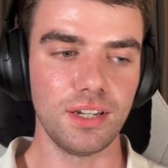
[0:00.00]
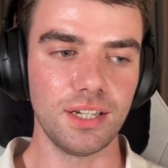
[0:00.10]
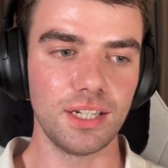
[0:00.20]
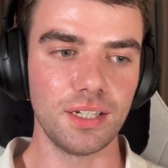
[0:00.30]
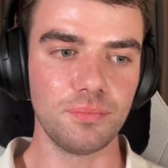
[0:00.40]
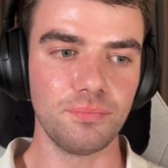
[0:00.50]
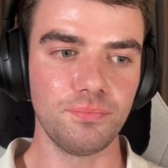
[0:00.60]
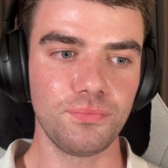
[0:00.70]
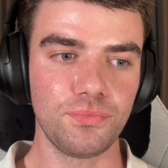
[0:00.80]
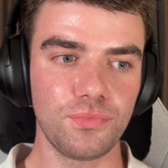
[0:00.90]

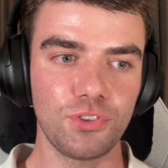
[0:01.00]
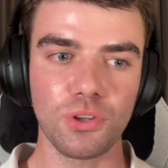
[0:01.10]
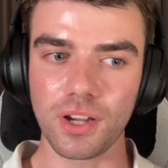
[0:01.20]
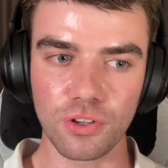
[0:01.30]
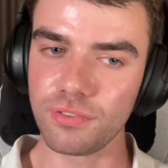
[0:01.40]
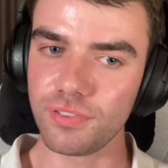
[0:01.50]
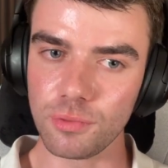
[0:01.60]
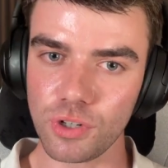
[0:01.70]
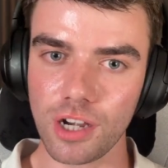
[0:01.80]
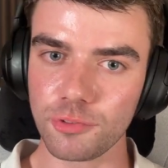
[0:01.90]
so I could
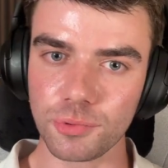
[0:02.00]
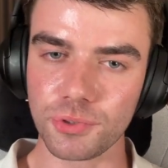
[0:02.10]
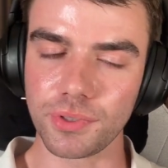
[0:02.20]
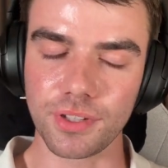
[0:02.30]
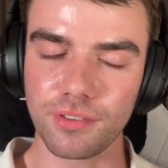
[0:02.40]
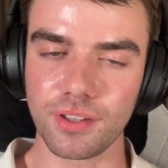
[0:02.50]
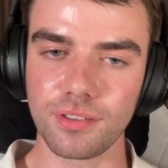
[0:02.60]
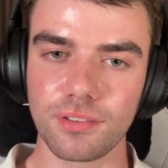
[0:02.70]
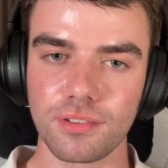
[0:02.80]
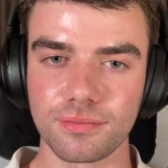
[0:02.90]
feel more comfortable doing those
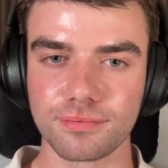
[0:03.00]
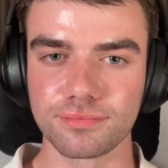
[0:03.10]
things.